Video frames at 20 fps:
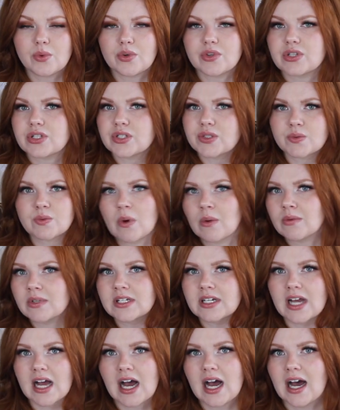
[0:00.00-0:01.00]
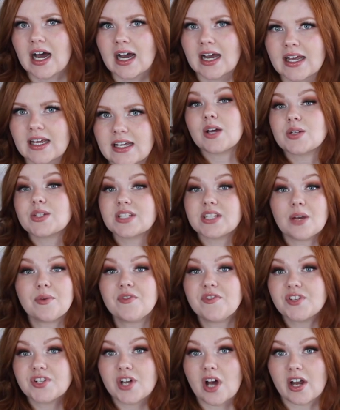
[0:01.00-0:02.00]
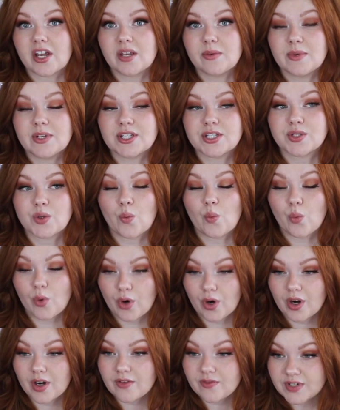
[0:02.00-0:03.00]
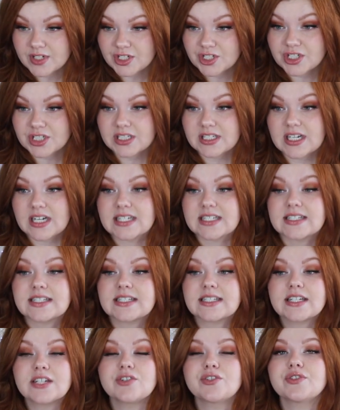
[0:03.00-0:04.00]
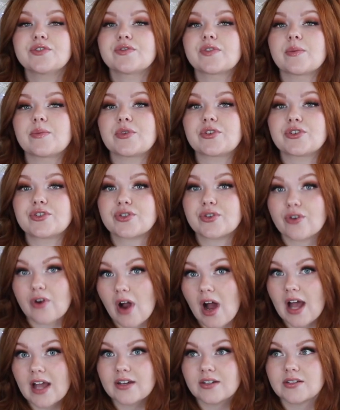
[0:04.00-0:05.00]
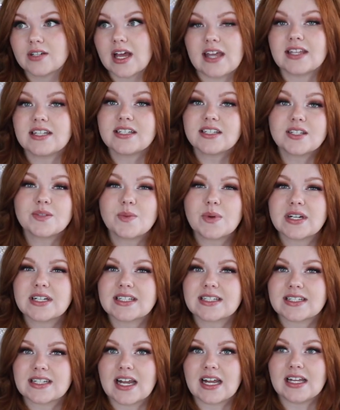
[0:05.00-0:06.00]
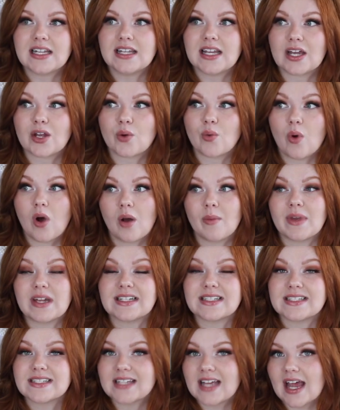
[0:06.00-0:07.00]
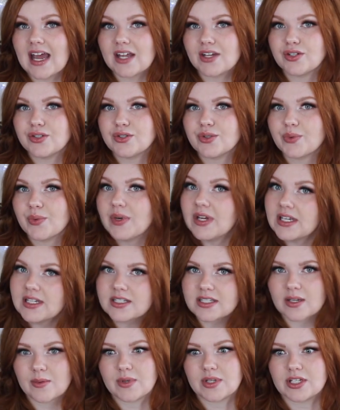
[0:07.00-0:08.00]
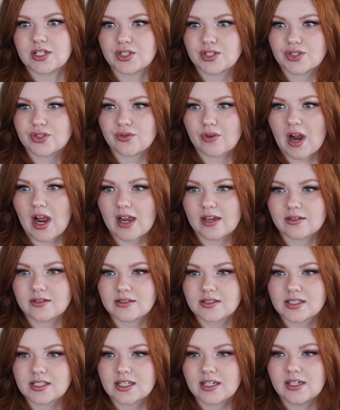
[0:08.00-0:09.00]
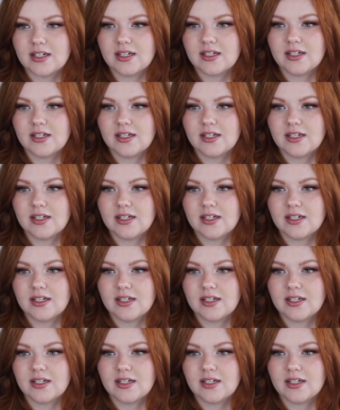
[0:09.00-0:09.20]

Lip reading: with a swollen eye? Now, some of the documents were eventually unsealed from the trial, and this is what it said that Kwame said during some of these trials.